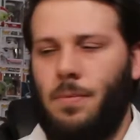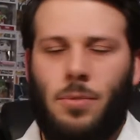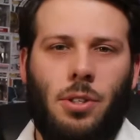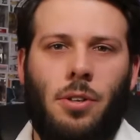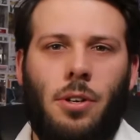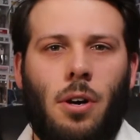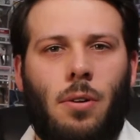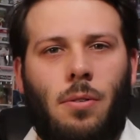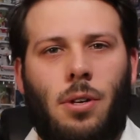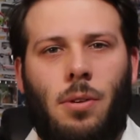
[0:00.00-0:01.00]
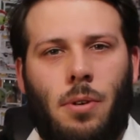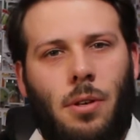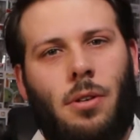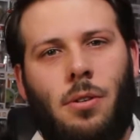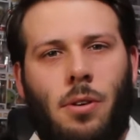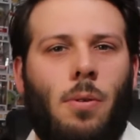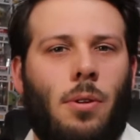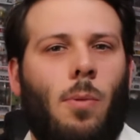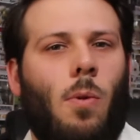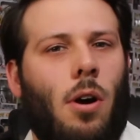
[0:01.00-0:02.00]
So you go
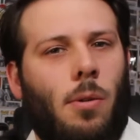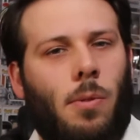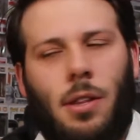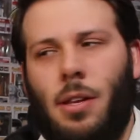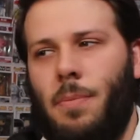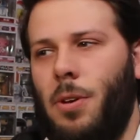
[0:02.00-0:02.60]
in the water with them,